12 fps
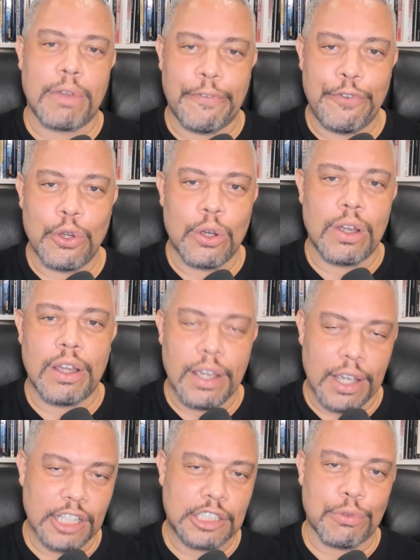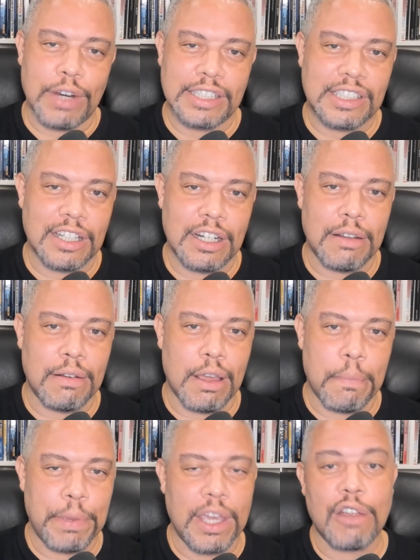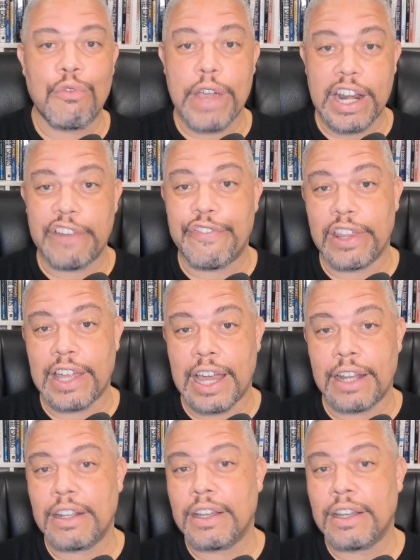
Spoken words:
If you're interested in being ready for that,